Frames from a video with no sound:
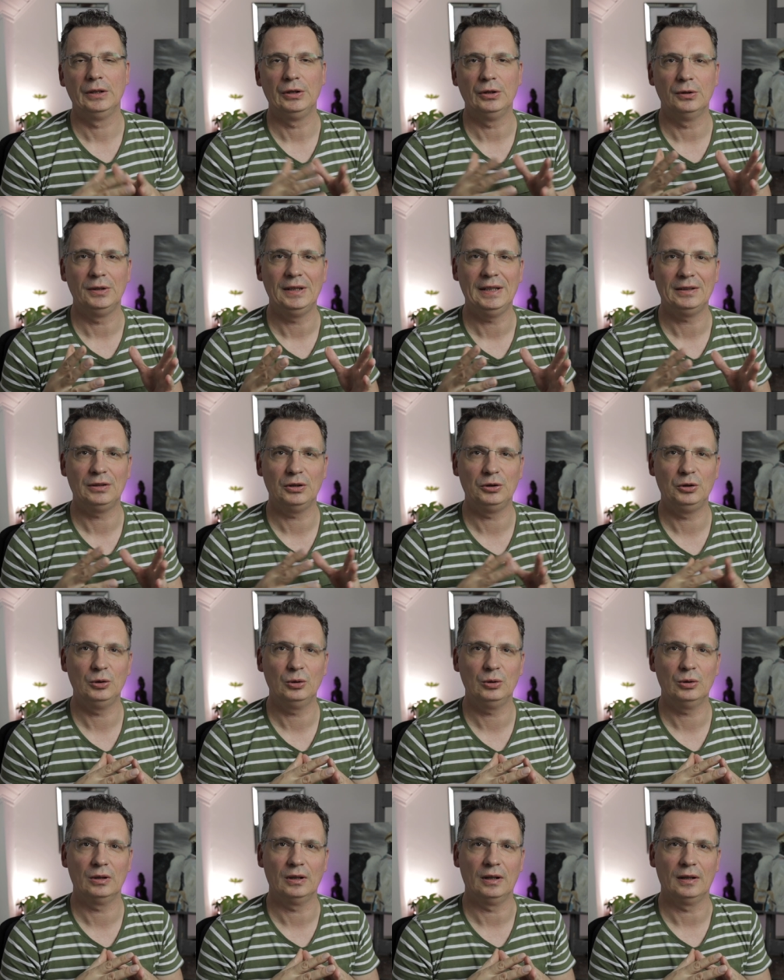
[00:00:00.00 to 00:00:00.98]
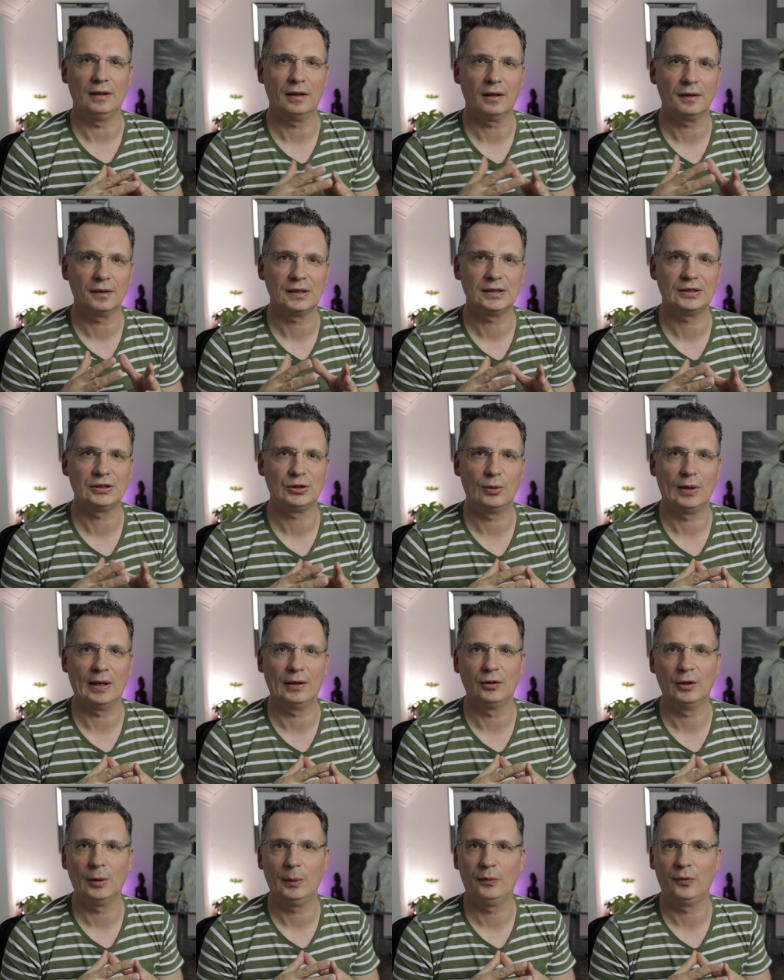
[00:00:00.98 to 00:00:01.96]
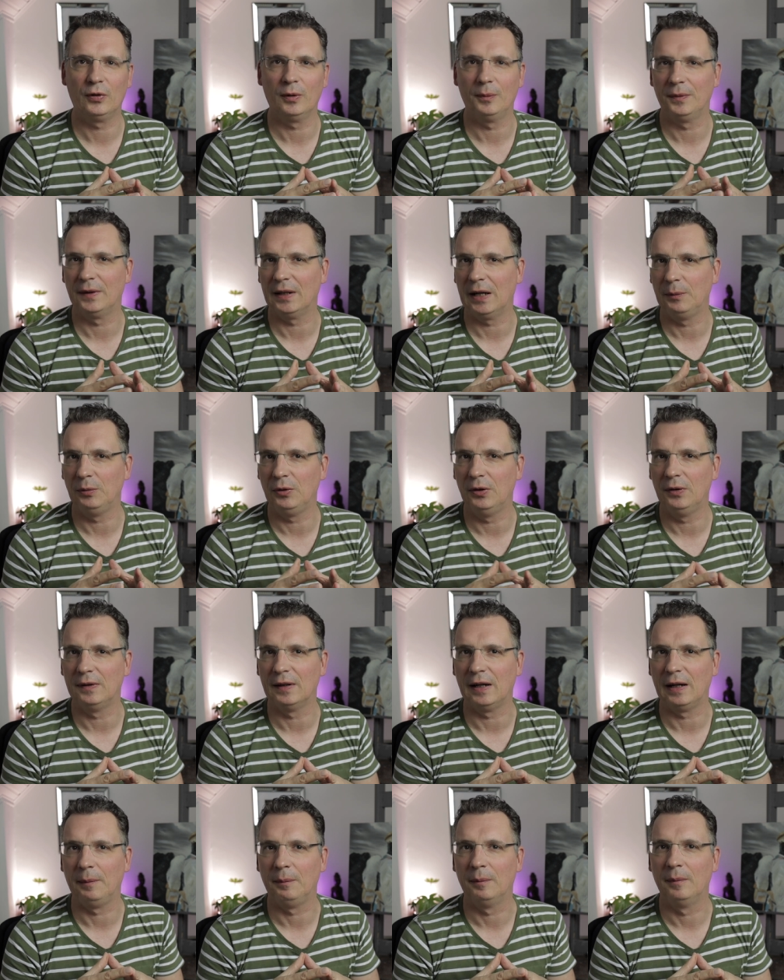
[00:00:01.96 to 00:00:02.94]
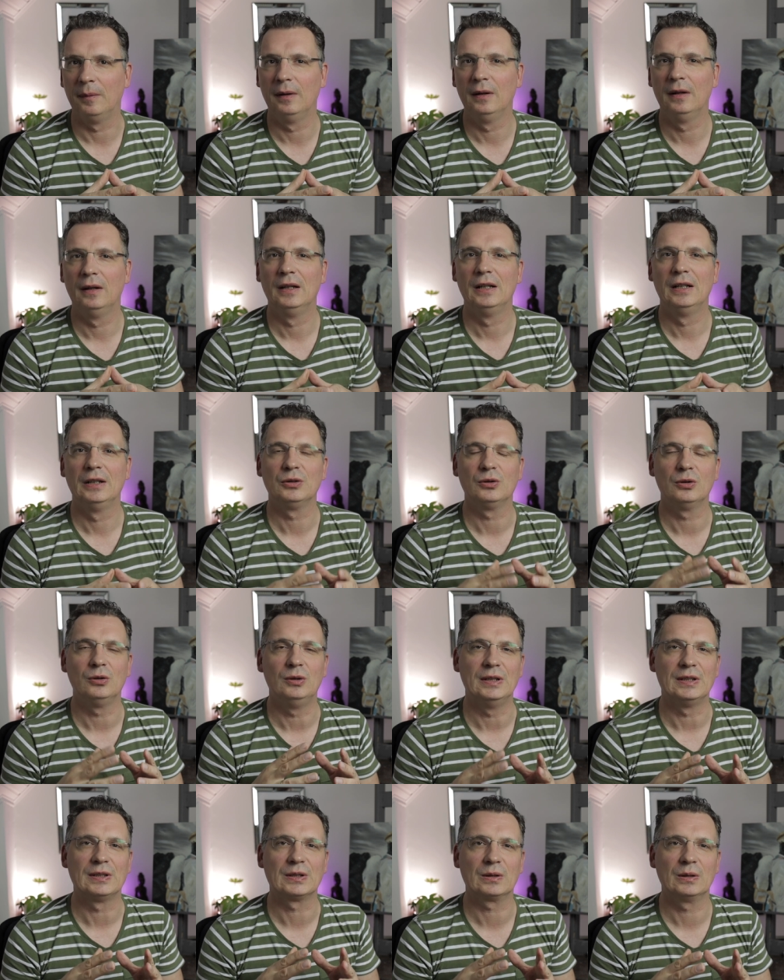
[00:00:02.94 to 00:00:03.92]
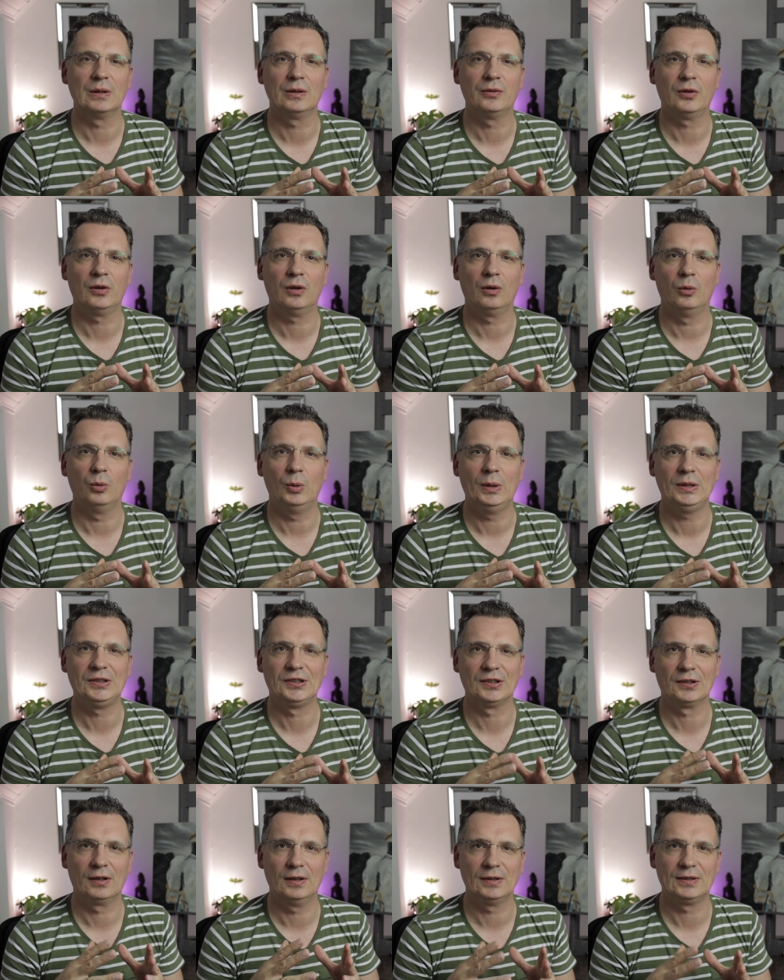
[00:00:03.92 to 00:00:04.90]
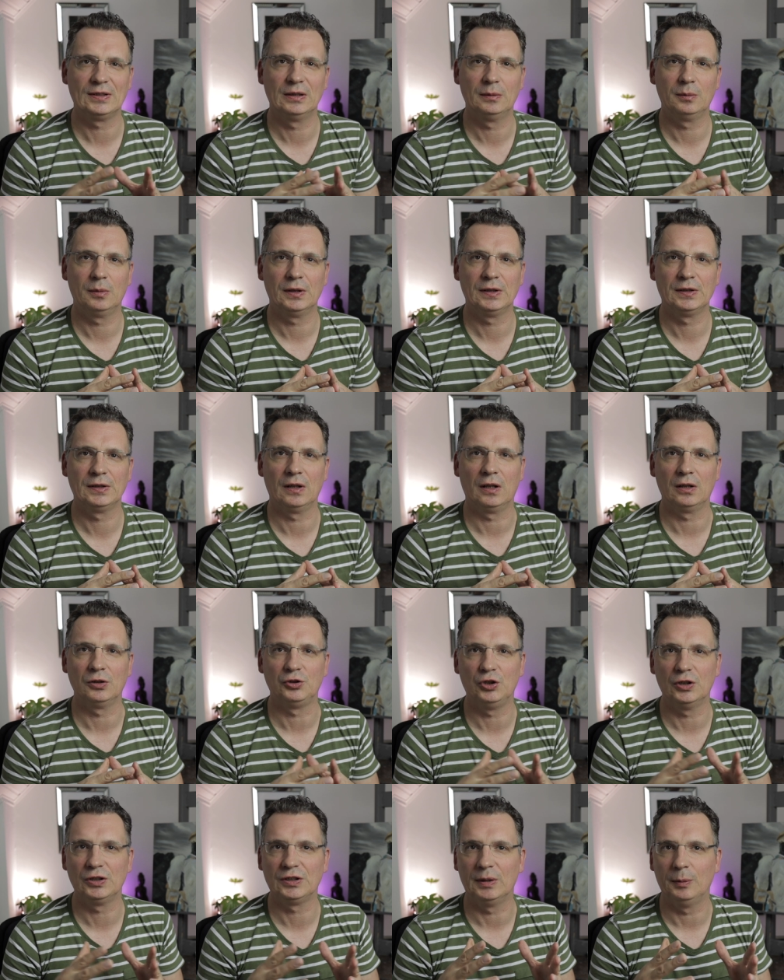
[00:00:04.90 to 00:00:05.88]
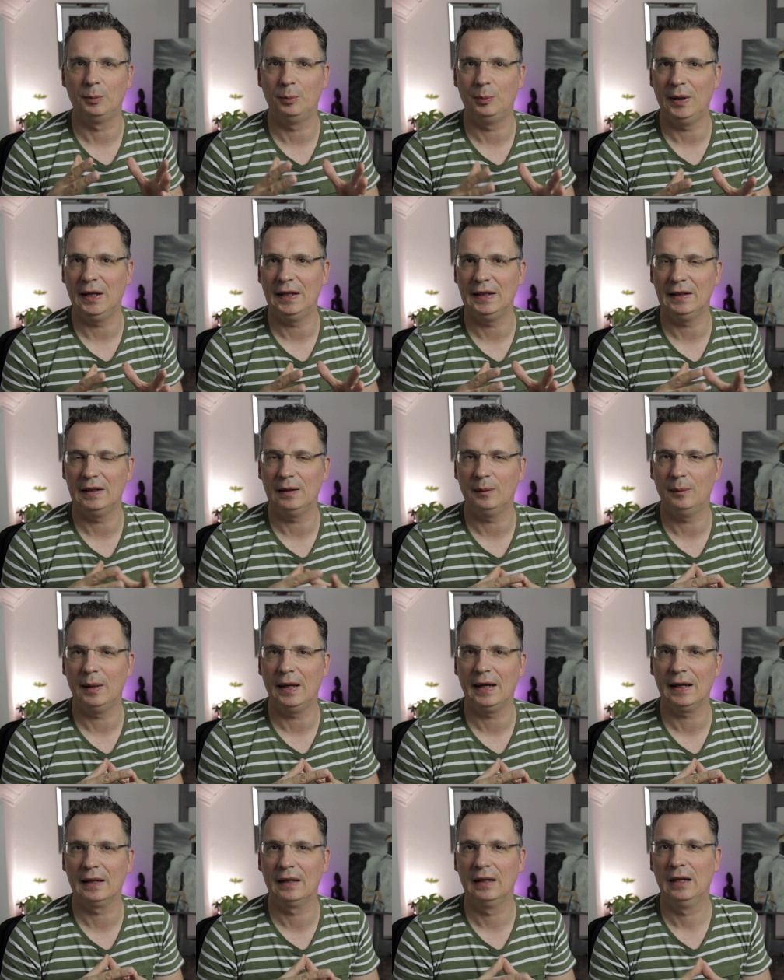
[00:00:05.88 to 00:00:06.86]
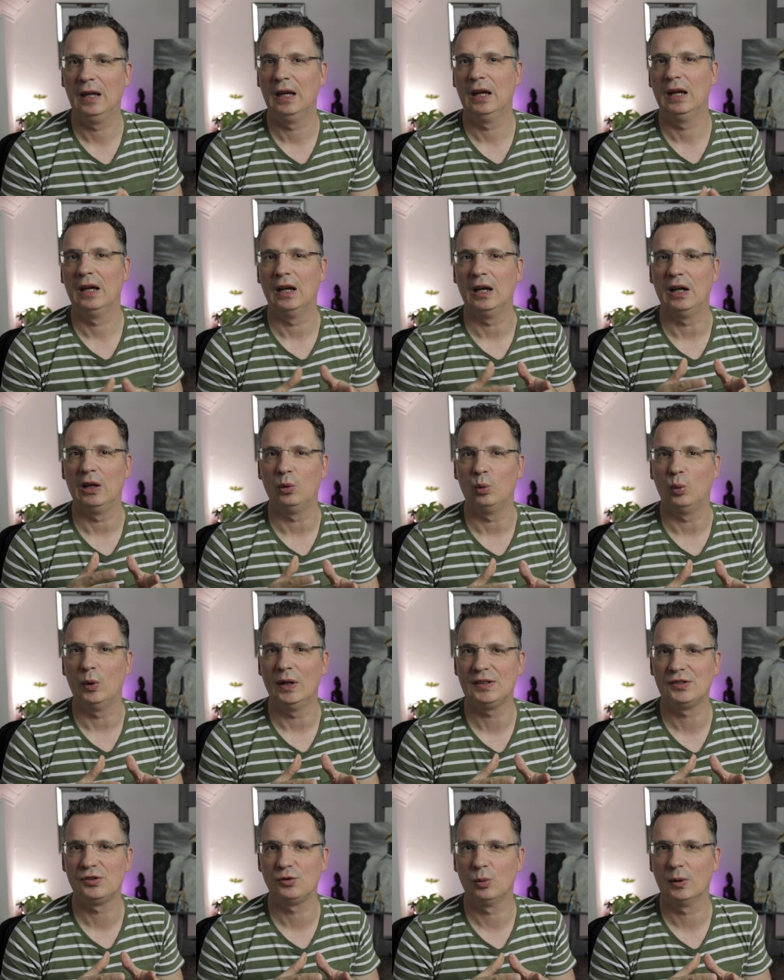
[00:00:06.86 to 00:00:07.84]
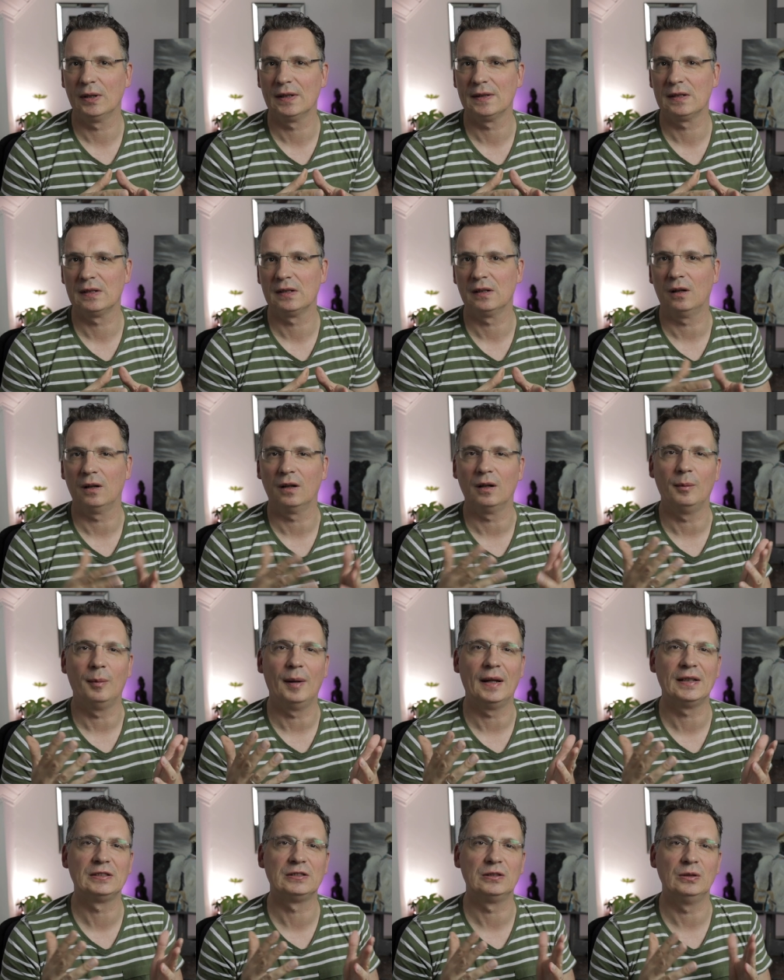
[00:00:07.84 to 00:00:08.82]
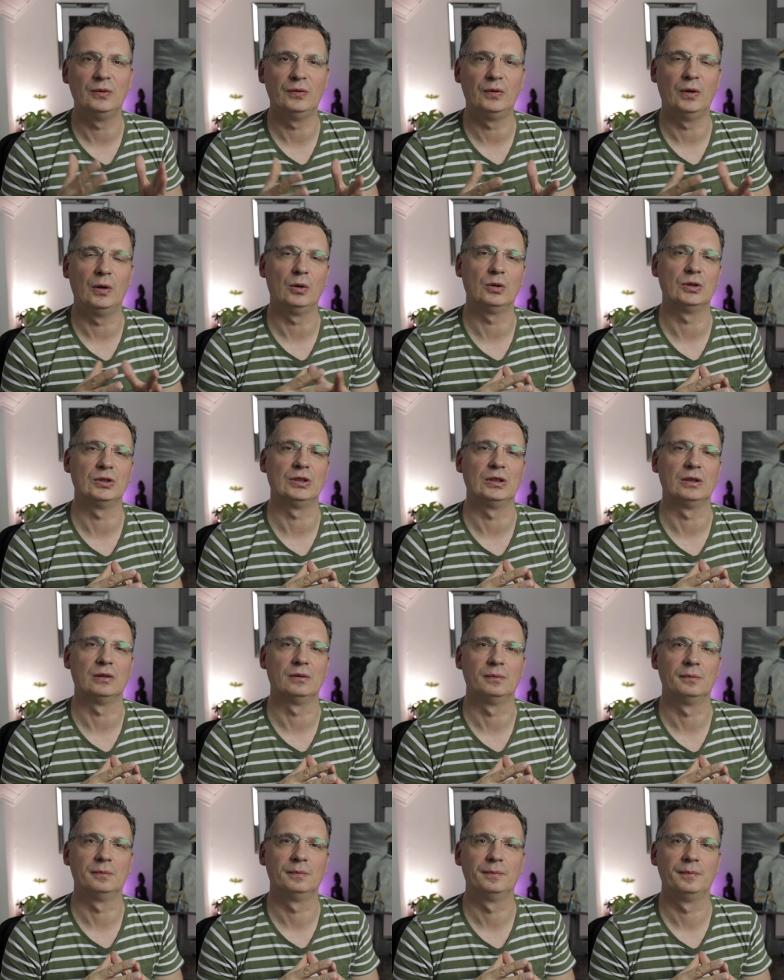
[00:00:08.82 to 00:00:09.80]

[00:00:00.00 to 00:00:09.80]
You need to do an honest roundup from time to time to discover which customers are just a pain in the back and which ones are the best to focus on.